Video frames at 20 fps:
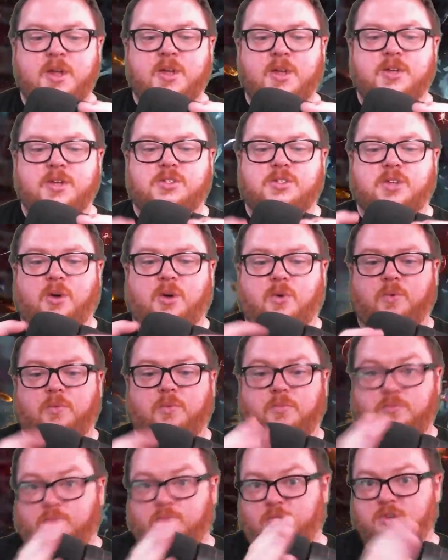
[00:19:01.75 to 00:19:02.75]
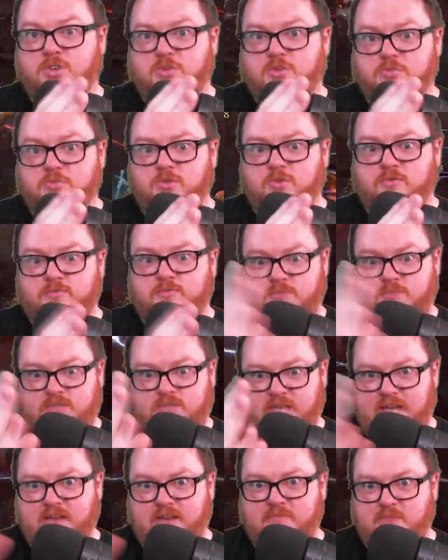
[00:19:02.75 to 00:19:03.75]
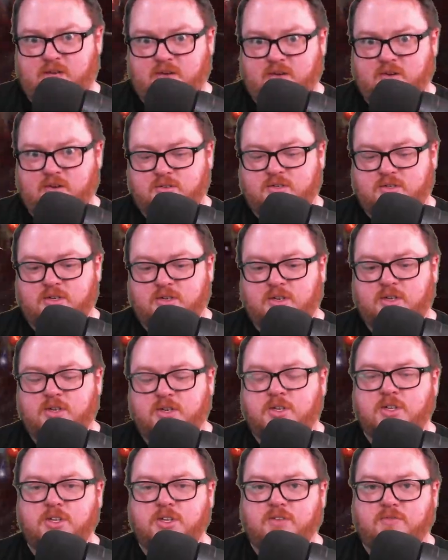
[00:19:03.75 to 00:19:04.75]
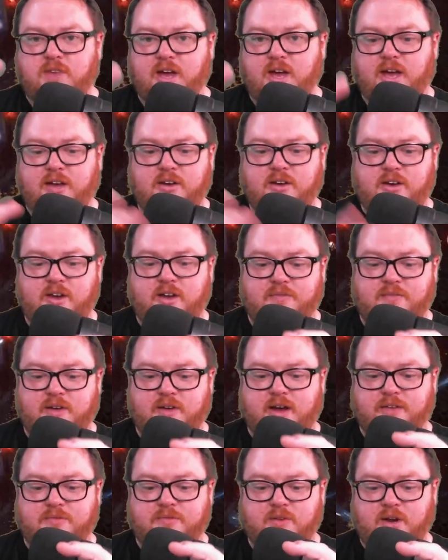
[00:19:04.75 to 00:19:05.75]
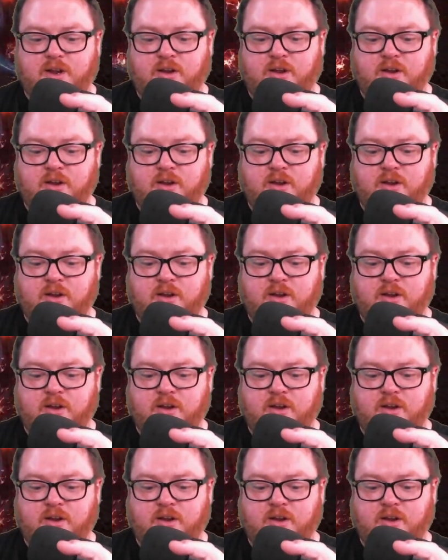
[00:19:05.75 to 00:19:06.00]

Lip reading: So once you move 10 meters, gotten enough offering.